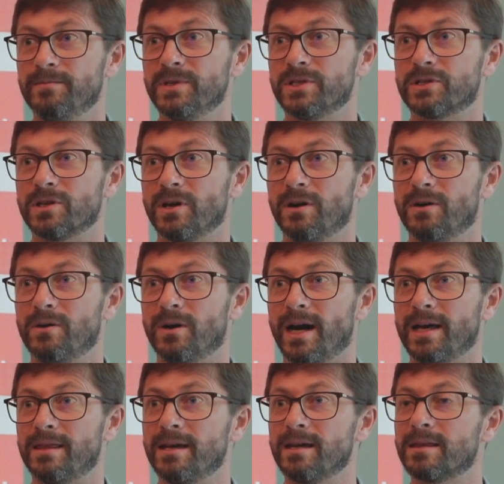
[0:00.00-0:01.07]
So
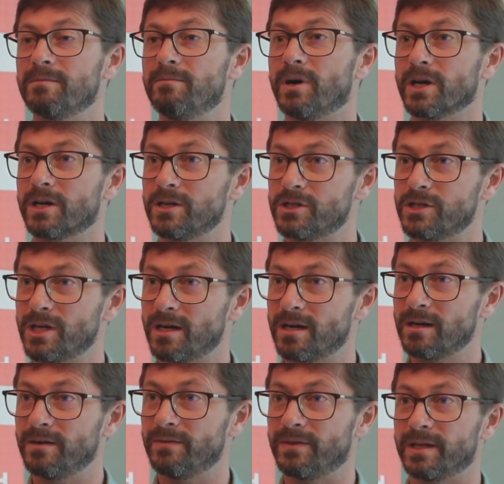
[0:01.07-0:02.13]
I think the market
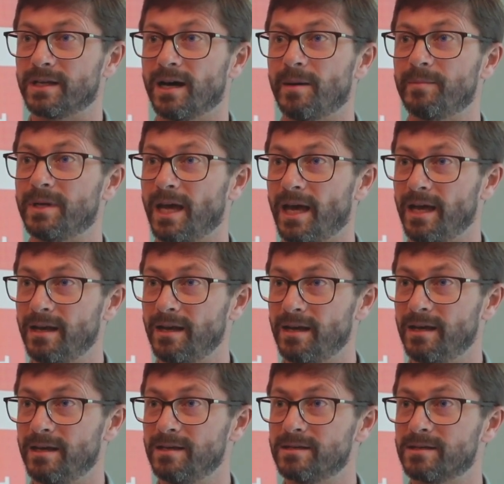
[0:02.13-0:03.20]
share of the top 10
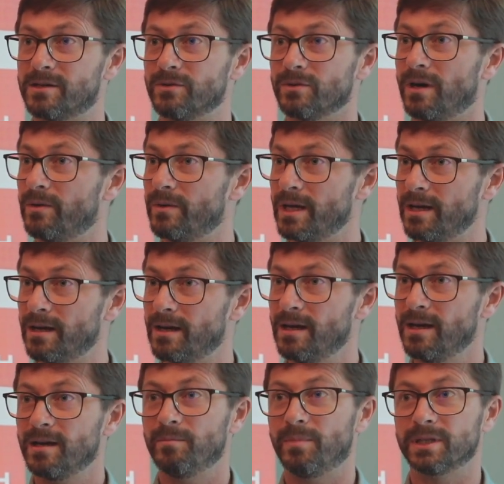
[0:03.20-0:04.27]
is growing,
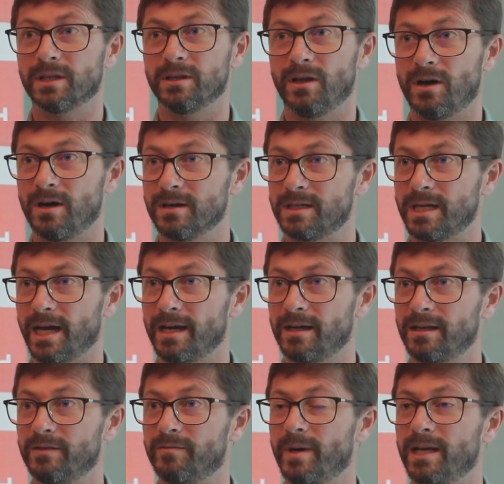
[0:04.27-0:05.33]
but the long
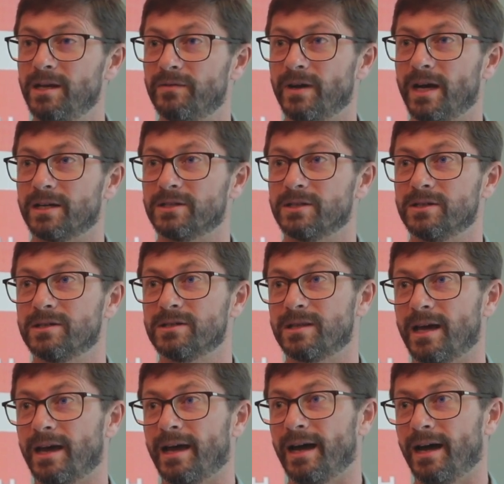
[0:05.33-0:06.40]
tail of manufacturers
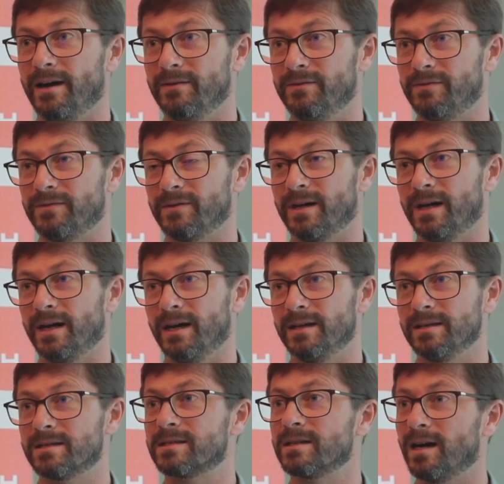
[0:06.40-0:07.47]
that have
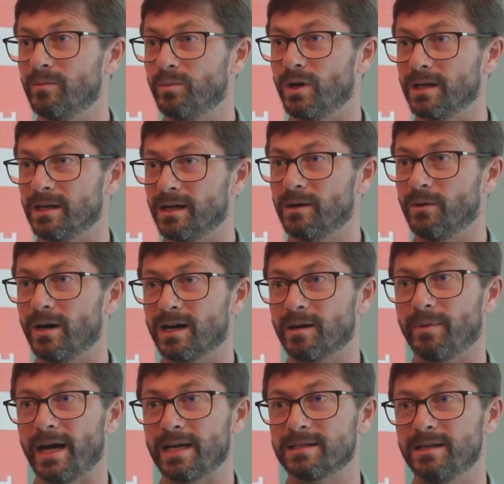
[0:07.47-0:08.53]
sub 1 gigawatt
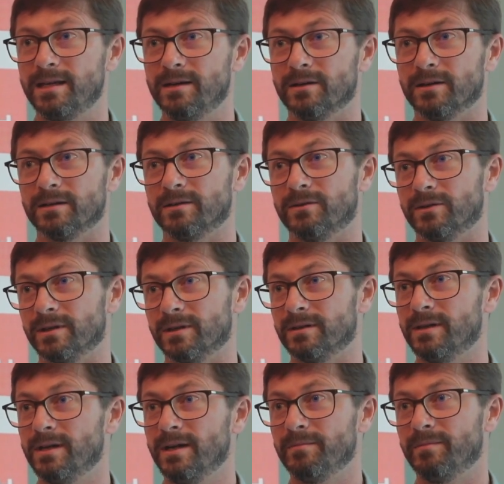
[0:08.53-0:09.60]
capacity or
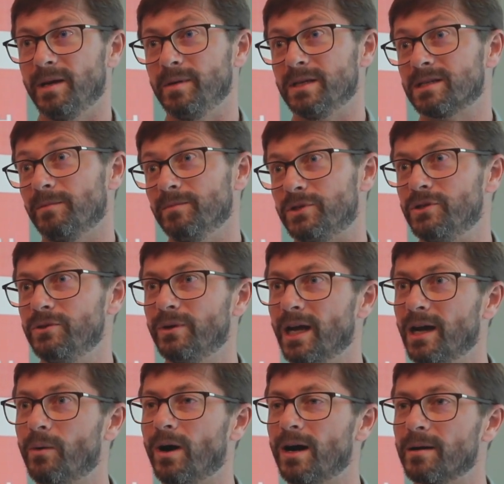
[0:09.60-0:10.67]
maybe sub 2
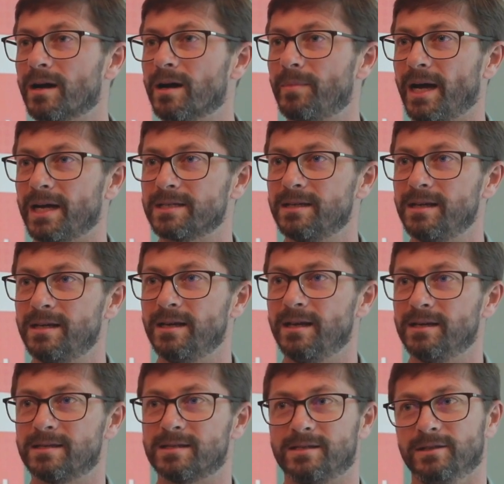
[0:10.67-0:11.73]
gigawatt capacity
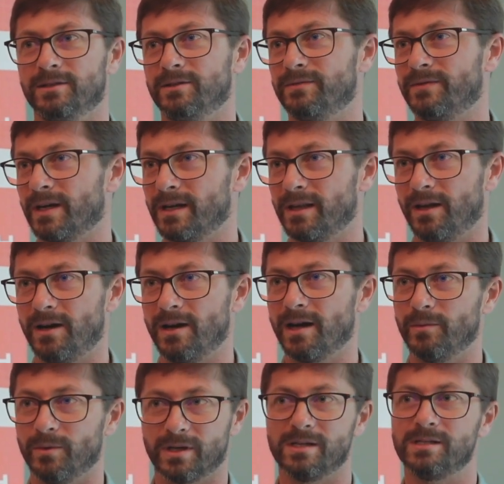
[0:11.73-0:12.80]
is still very long and
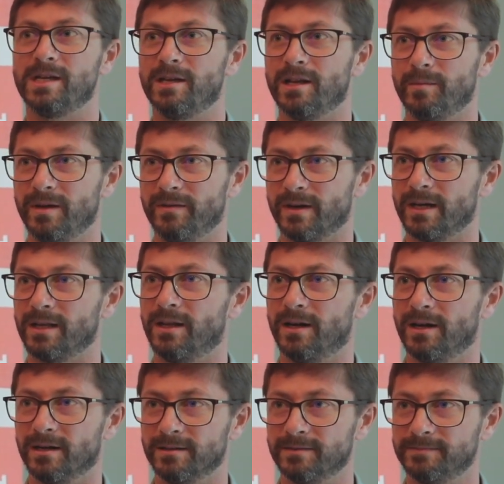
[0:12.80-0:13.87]
will continue to be very long.